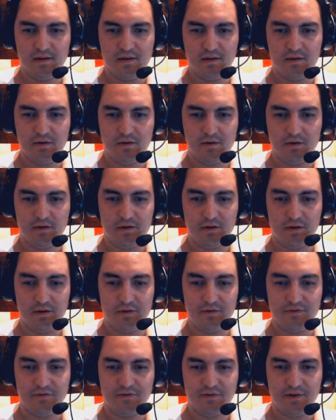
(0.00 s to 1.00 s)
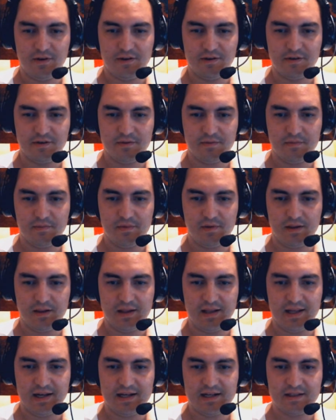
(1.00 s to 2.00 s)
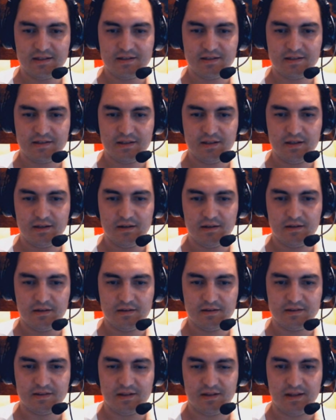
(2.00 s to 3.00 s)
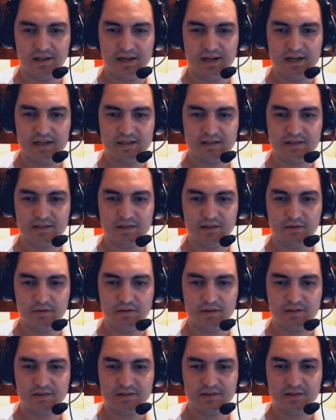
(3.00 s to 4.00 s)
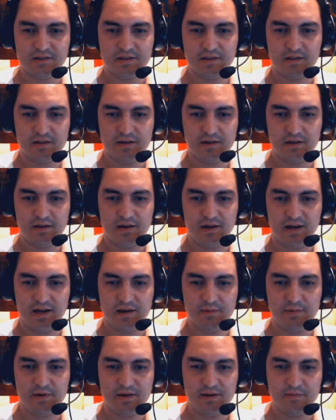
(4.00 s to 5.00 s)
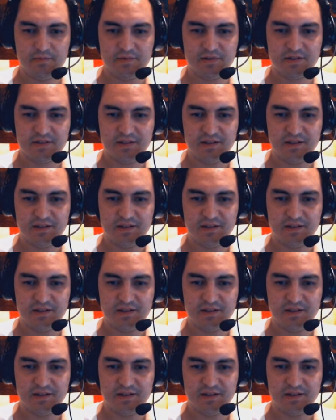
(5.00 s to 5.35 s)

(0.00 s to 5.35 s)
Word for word: On, off, volume, lights. There's the lights. No, that's high beams.